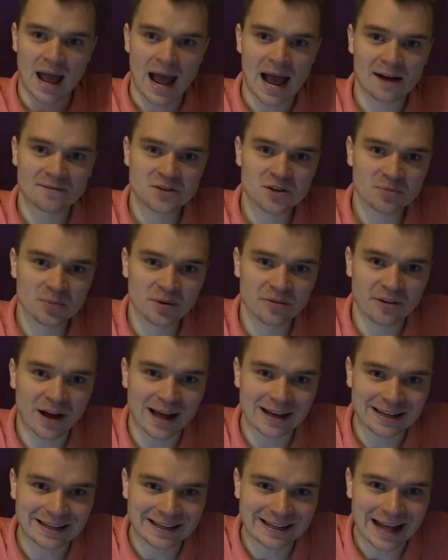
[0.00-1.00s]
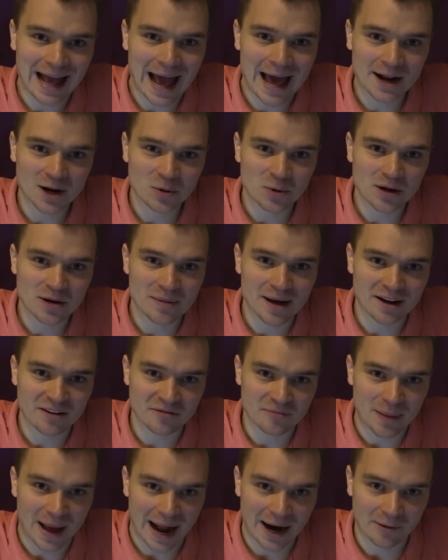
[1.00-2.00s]
After providing an adequate amount
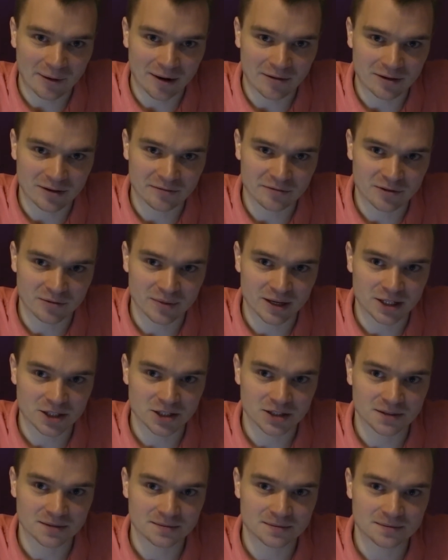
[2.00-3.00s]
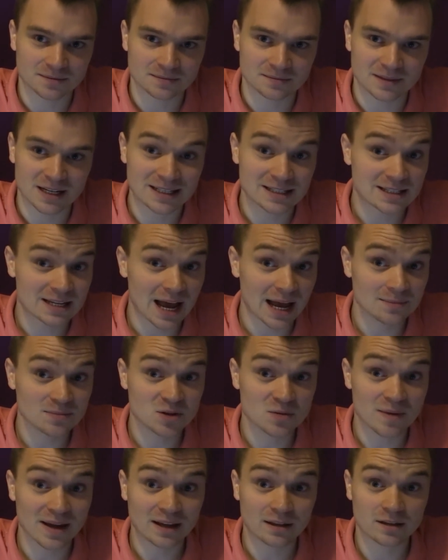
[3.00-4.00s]
of background information, it's time
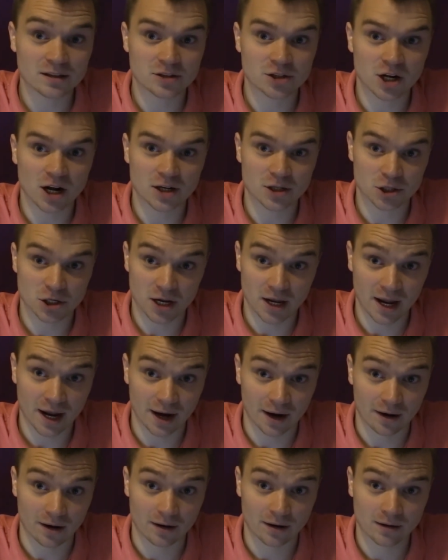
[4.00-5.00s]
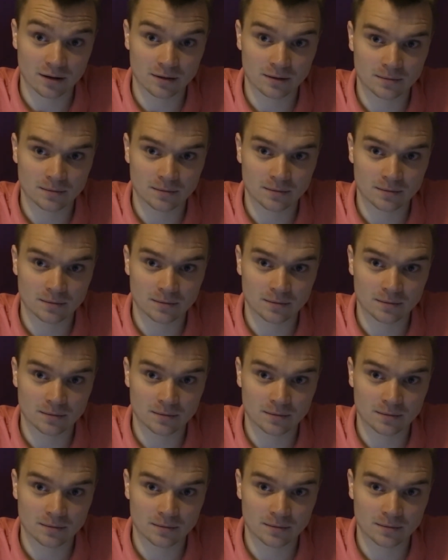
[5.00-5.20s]
to make the judge care.